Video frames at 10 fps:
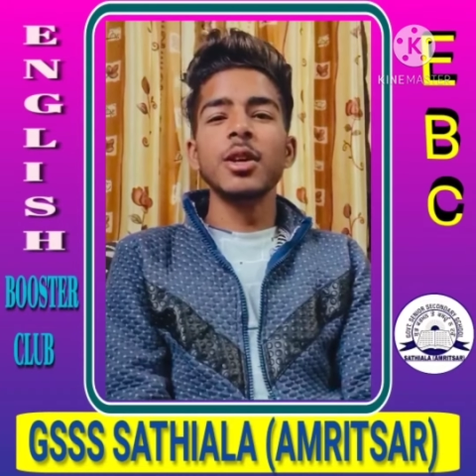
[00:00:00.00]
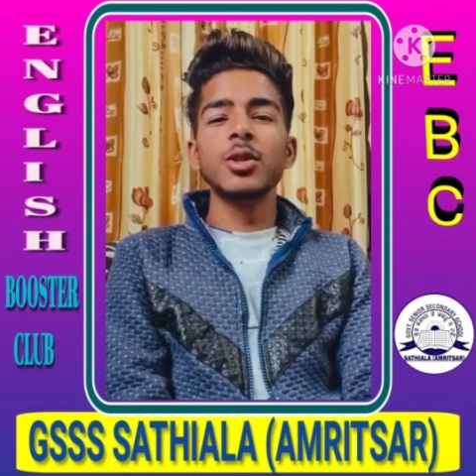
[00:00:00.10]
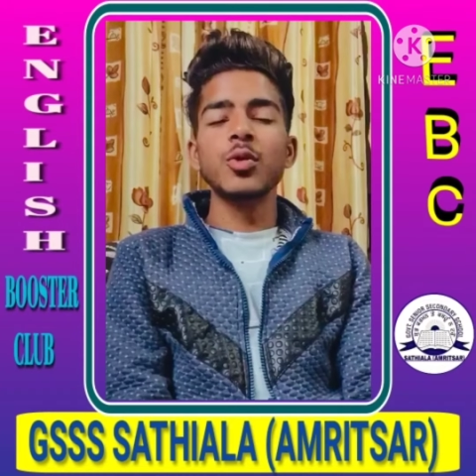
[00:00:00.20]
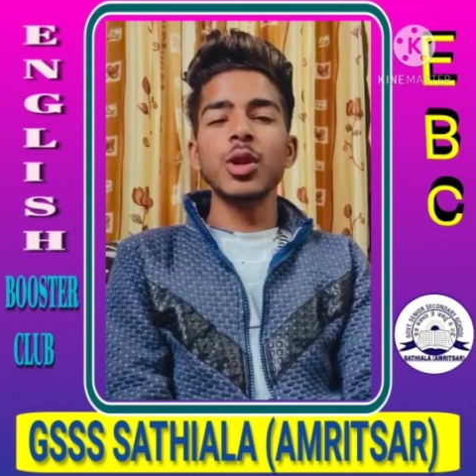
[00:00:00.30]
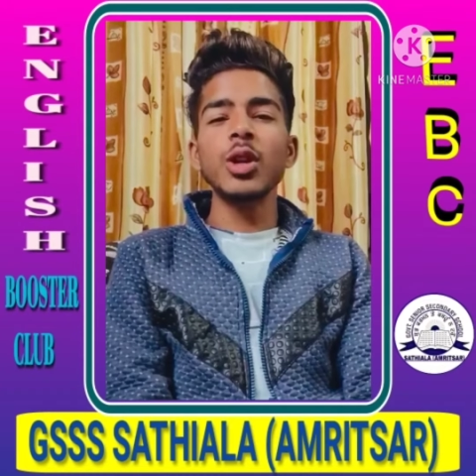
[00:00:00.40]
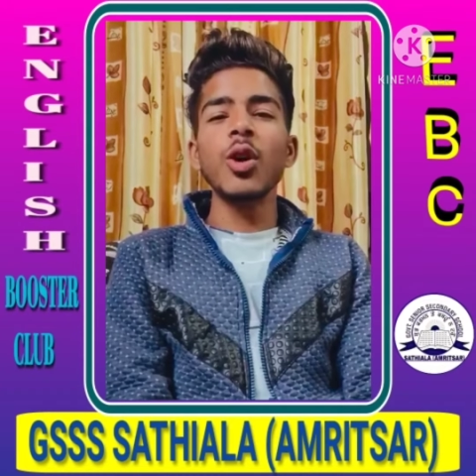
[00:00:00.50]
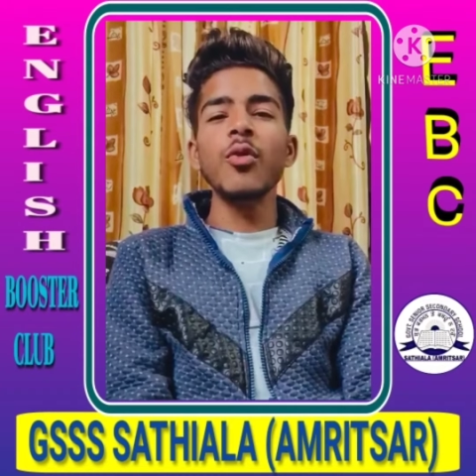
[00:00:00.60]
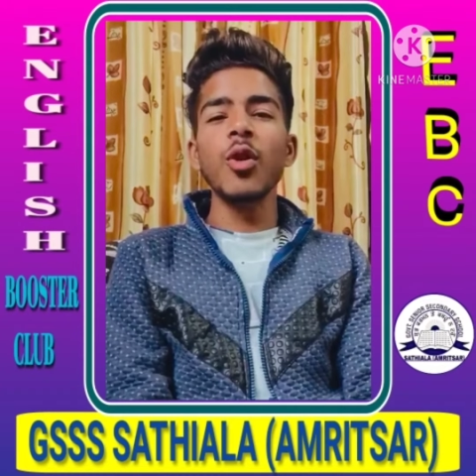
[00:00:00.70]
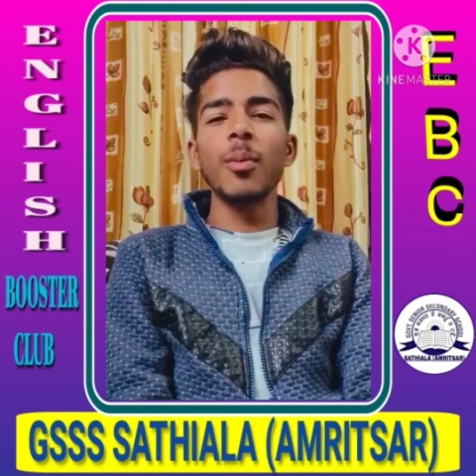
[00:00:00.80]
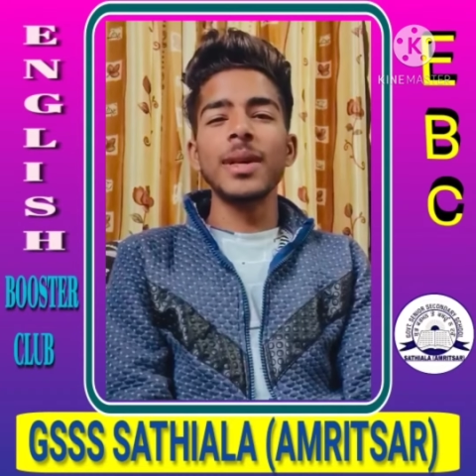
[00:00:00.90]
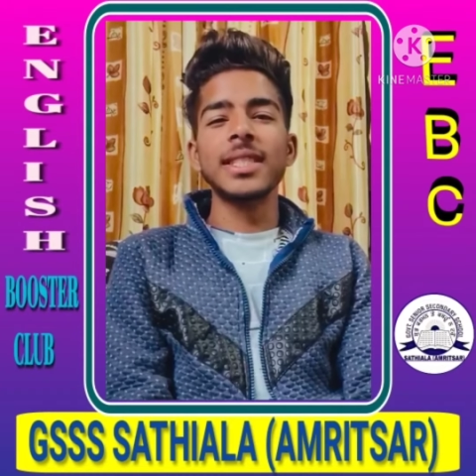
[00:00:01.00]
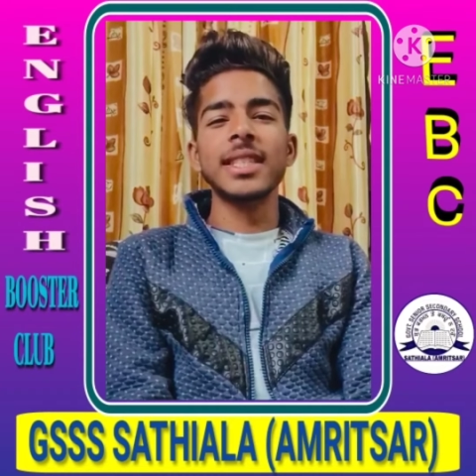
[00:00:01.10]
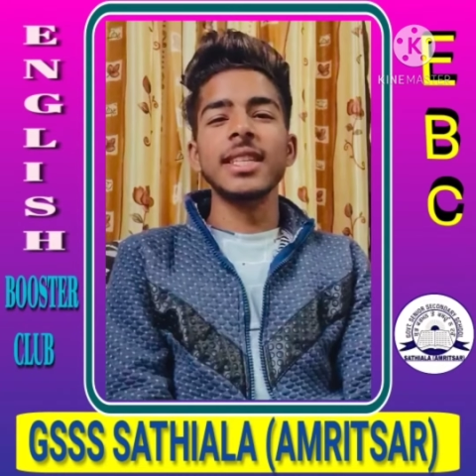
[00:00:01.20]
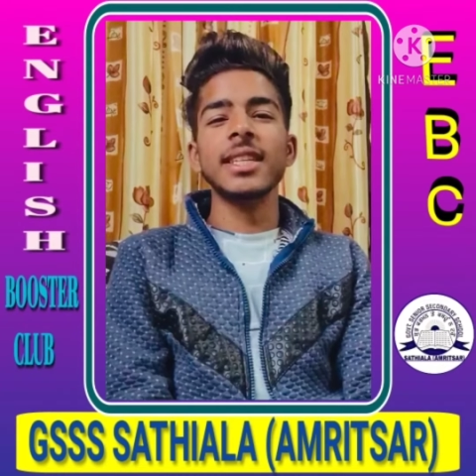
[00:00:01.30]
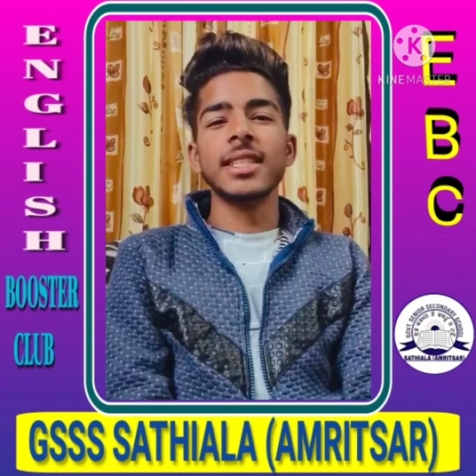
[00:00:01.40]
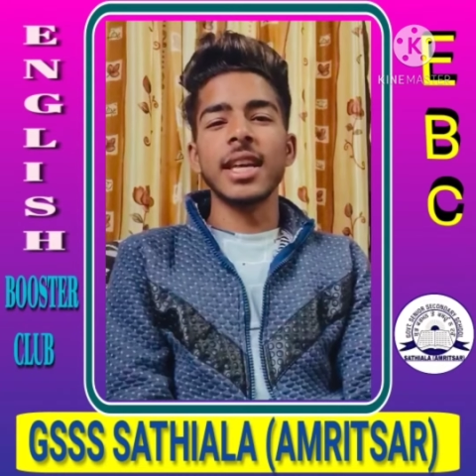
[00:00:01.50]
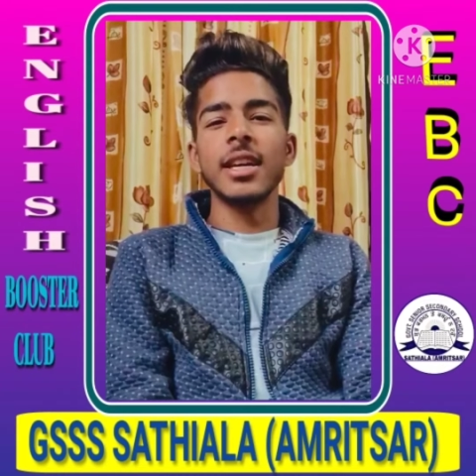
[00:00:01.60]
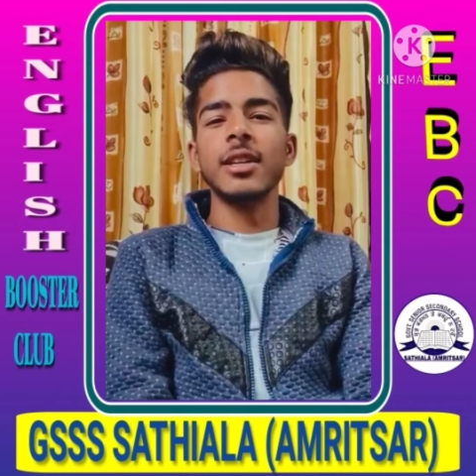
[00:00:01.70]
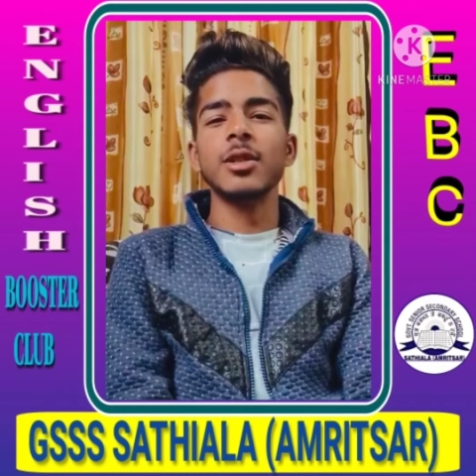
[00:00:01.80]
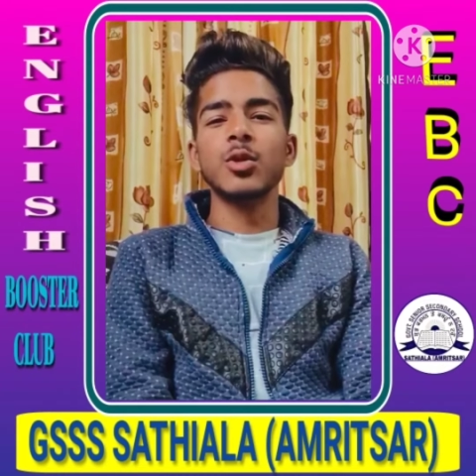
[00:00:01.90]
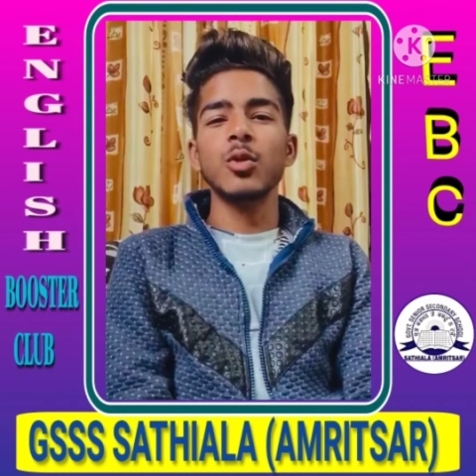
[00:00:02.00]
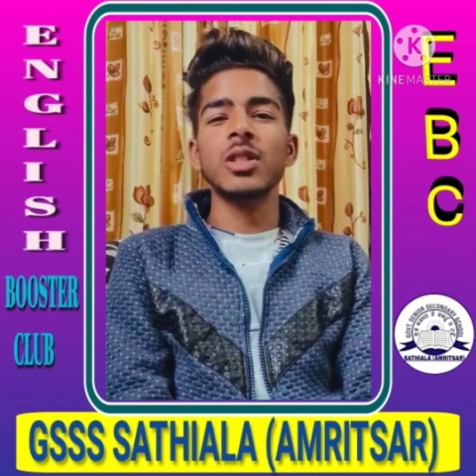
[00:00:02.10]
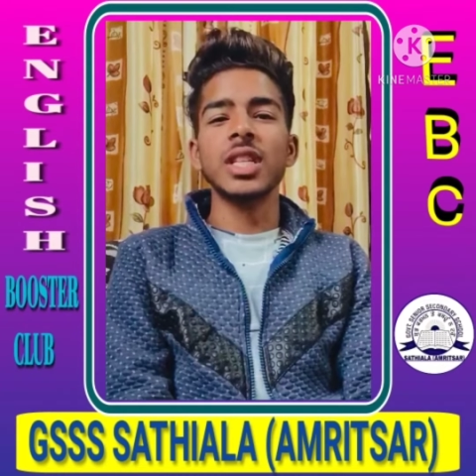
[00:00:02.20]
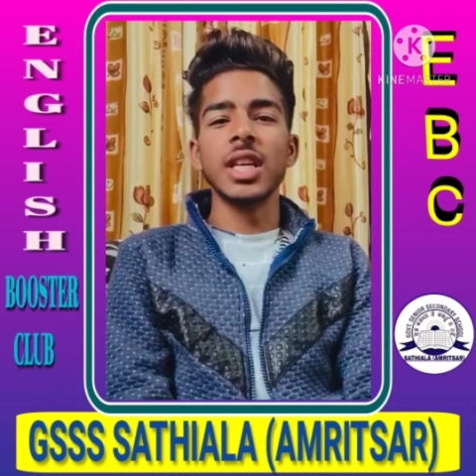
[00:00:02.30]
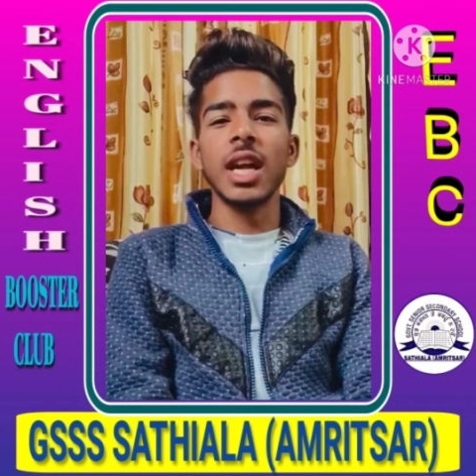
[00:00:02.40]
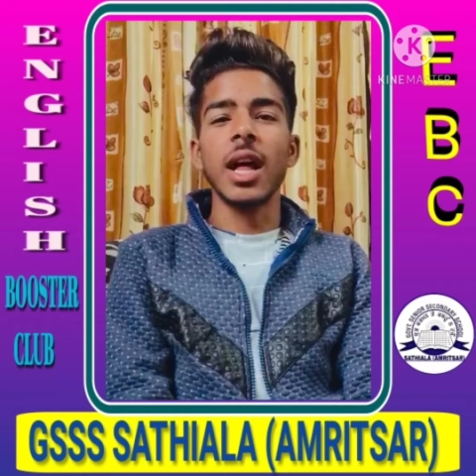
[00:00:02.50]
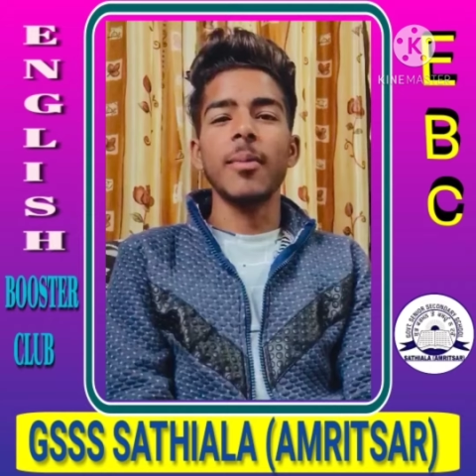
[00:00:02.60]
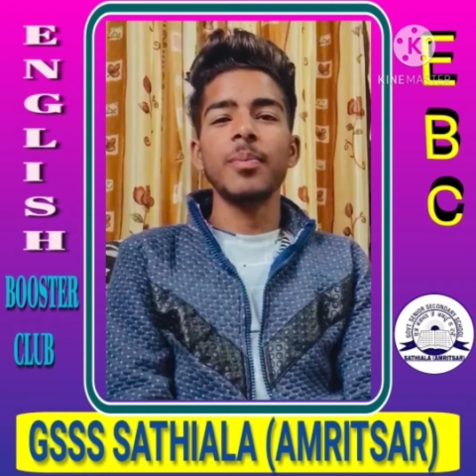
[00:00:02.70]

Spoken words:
student of Government Senior Secondary School, Sathyala.